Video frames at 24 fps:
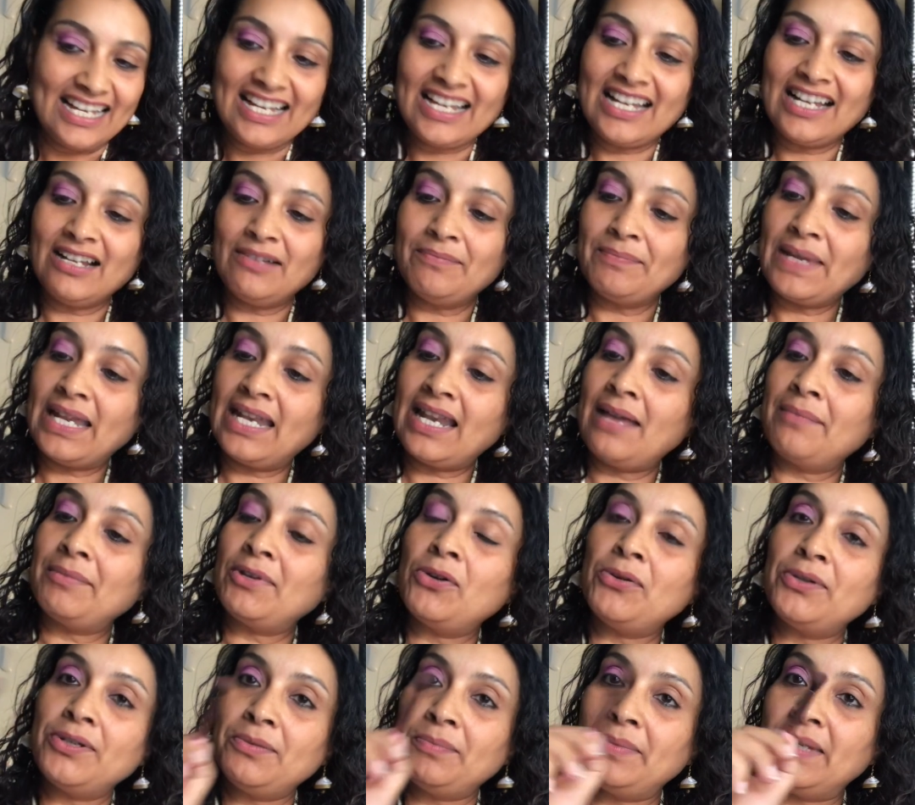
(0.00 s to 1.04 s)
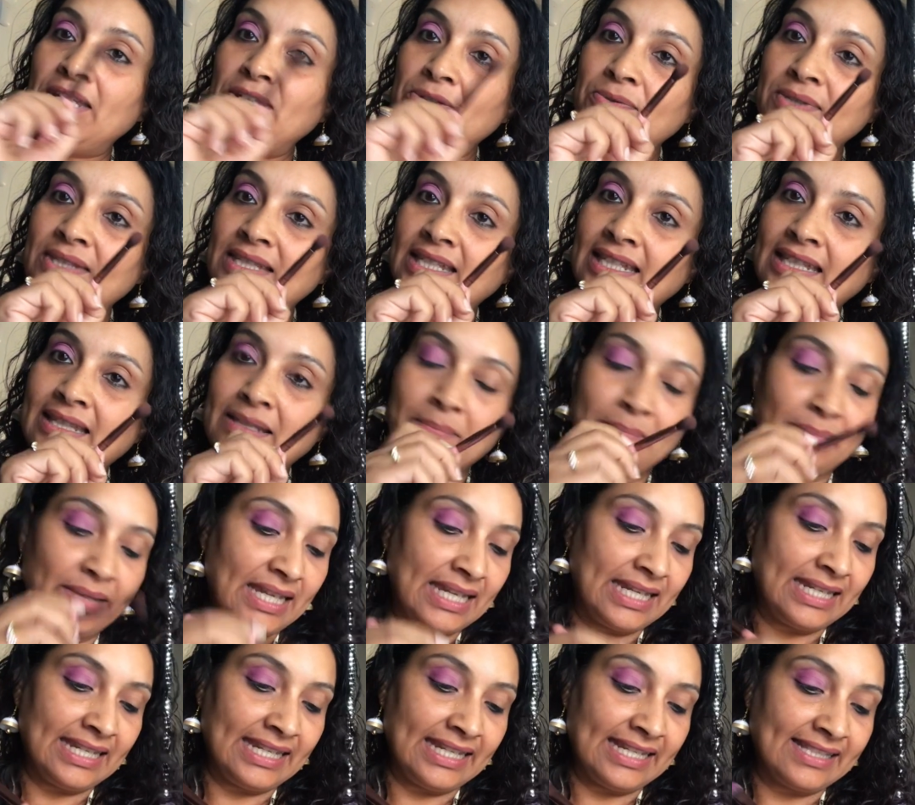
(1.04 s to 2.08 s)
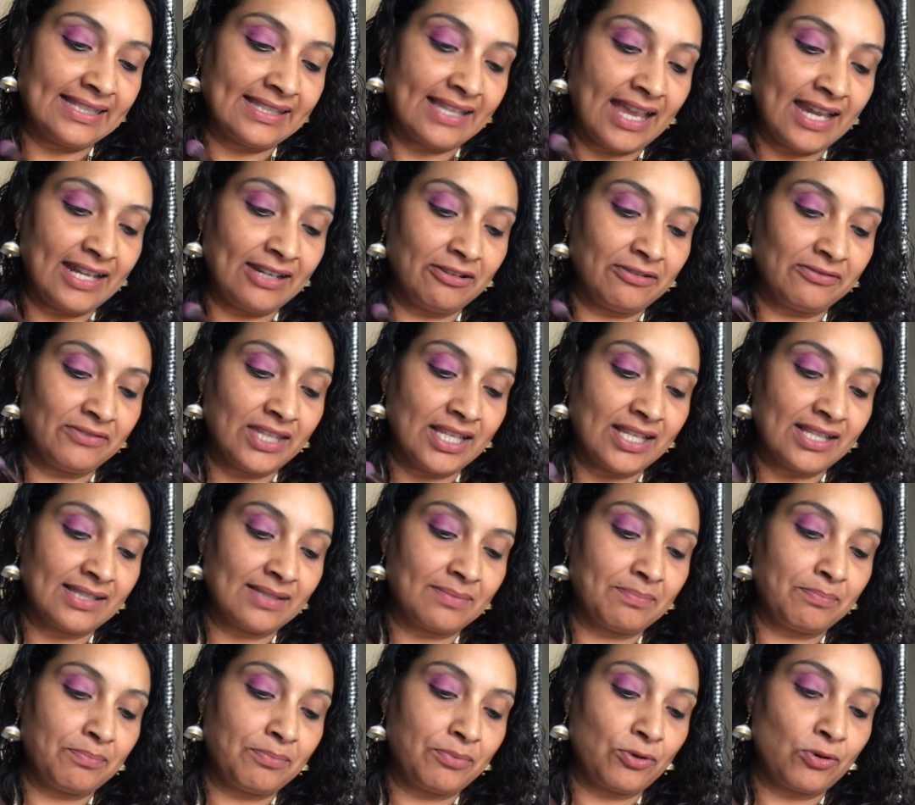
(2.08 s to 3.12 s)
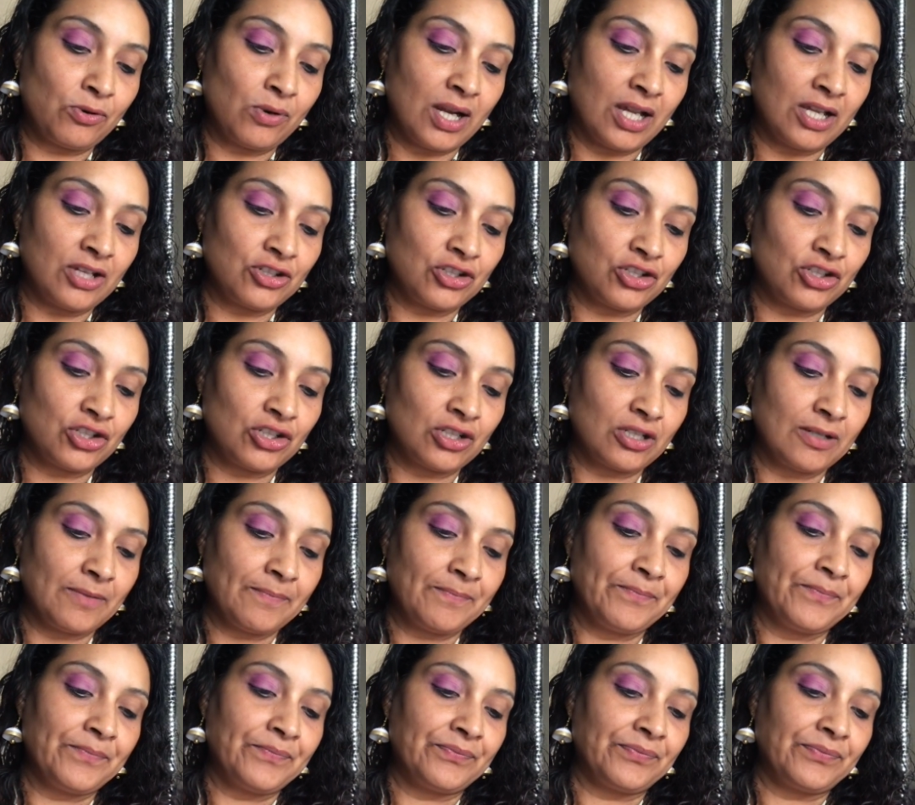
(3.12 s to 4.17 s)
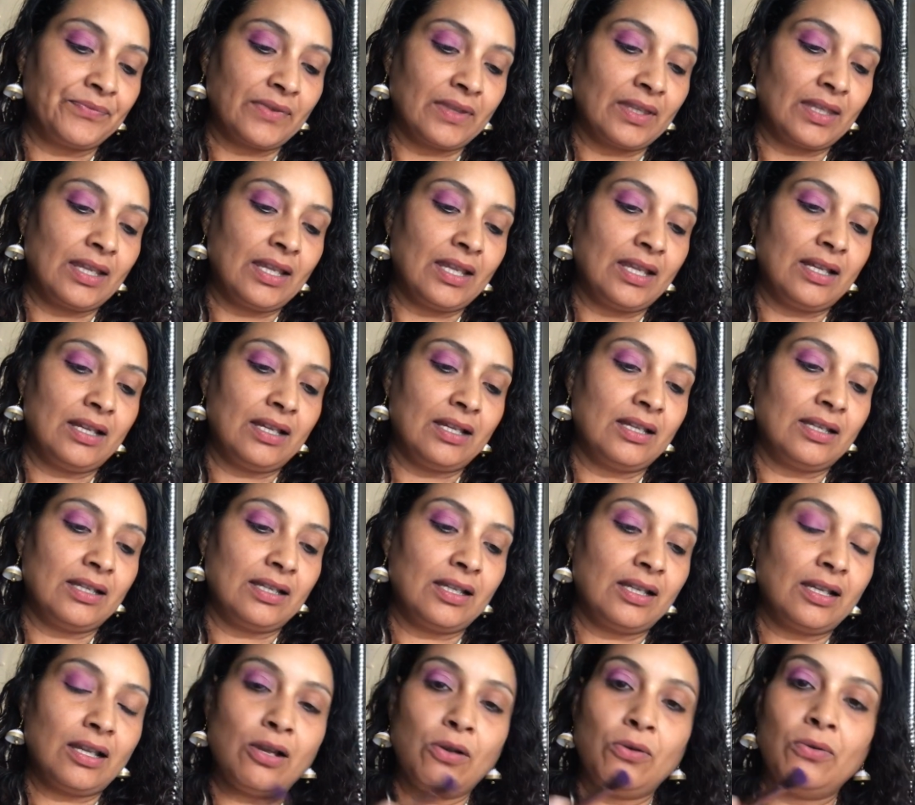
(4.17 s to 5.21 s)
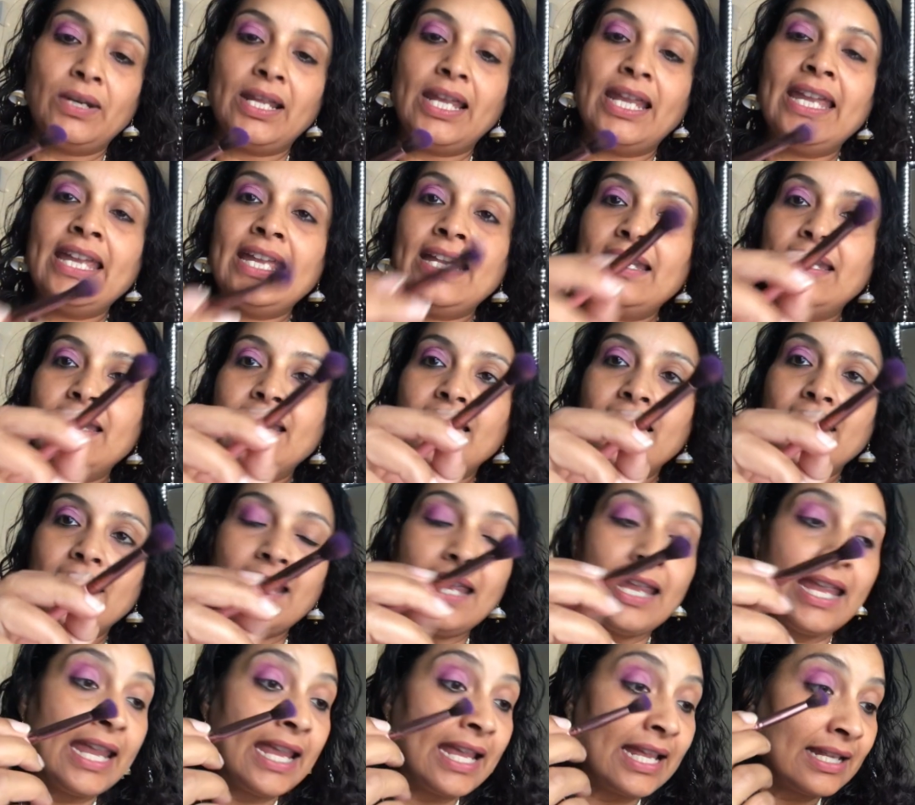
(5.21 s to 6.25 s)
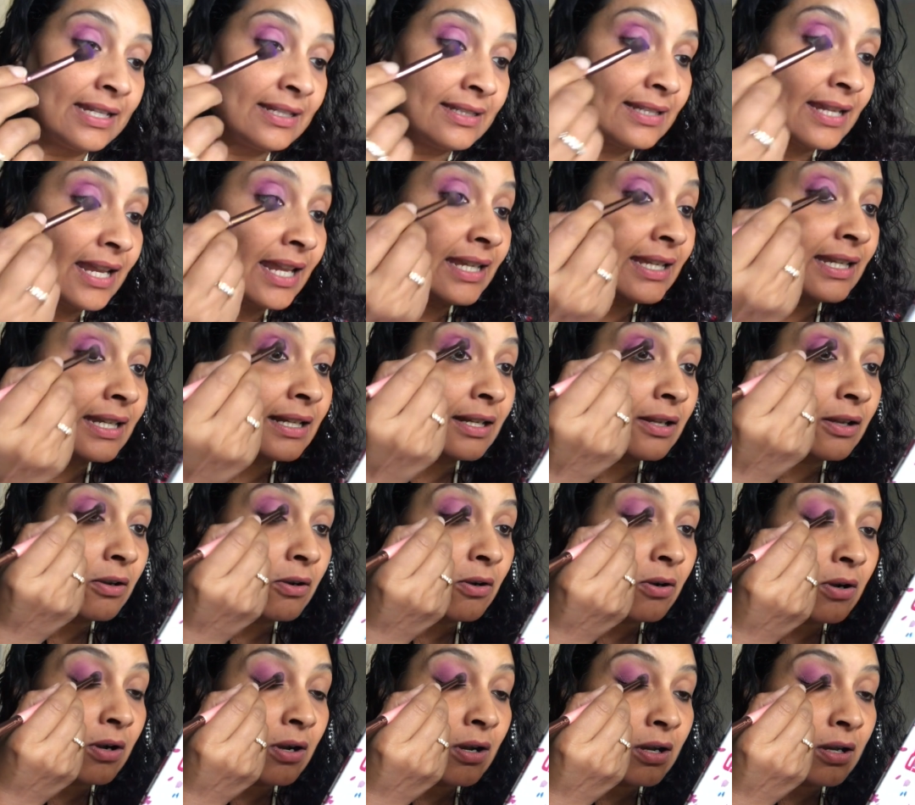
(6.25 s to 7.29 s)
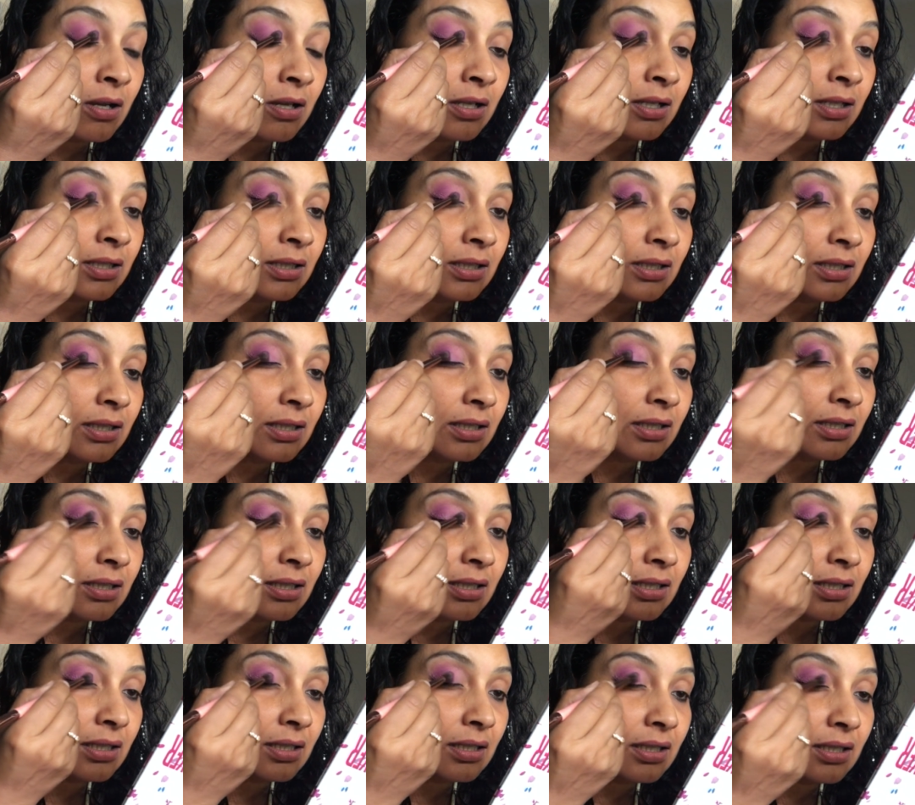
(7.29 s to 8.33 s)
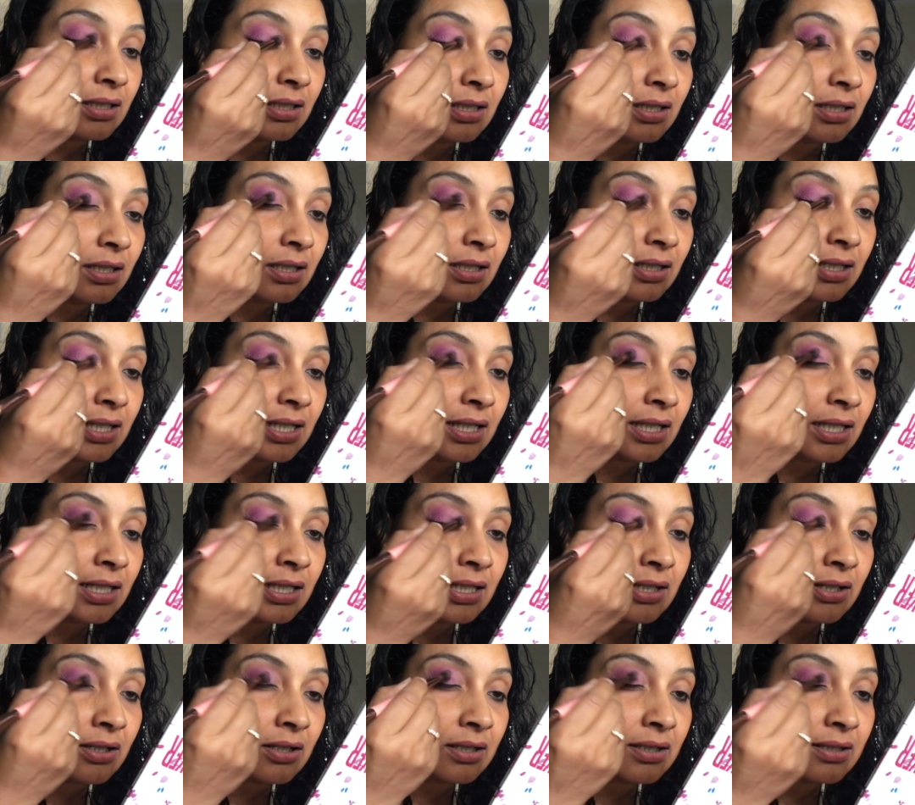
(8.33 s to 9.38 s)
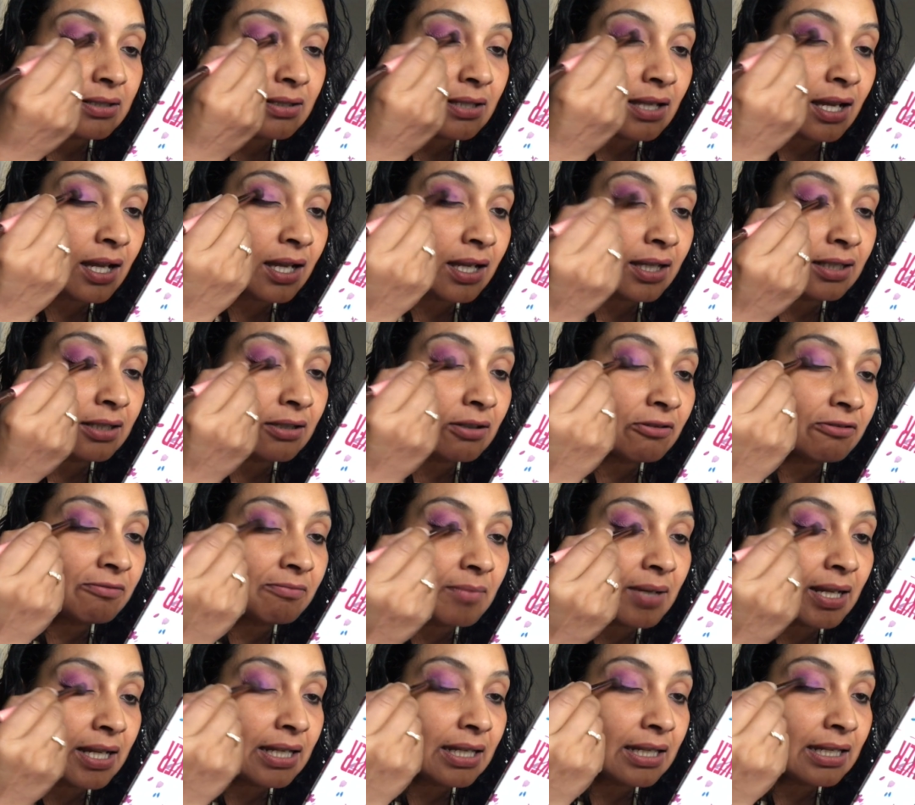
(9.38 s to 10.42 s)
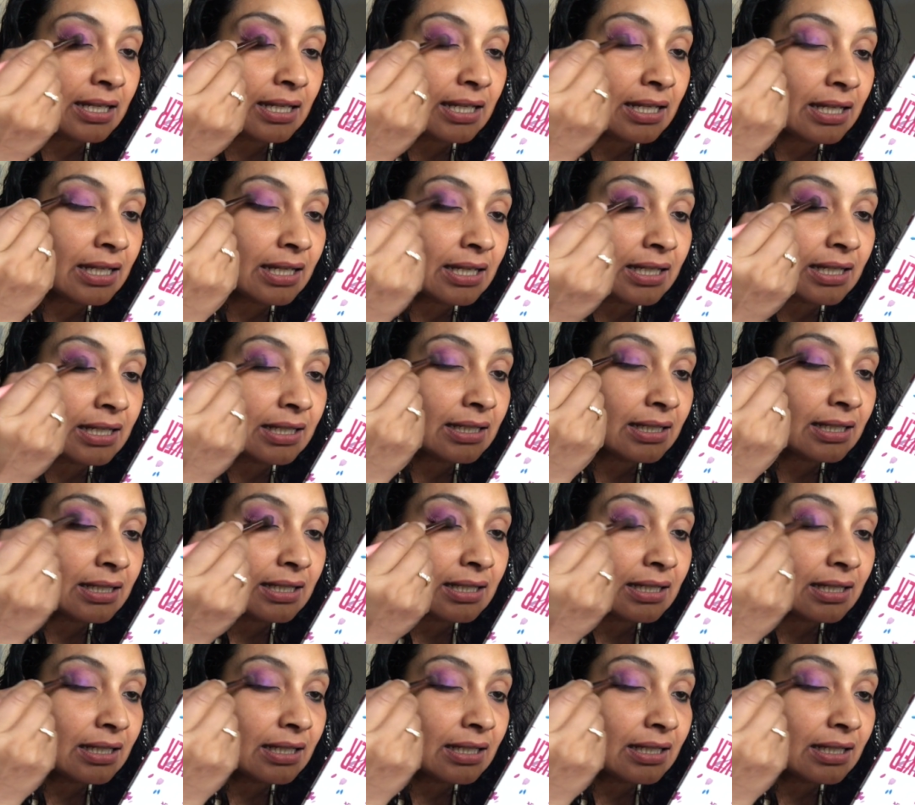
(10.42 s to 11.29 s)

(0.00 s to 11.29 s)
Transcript: And I'm going to be using the blending side of this brush. Coat it and take it on the inner side of my lid.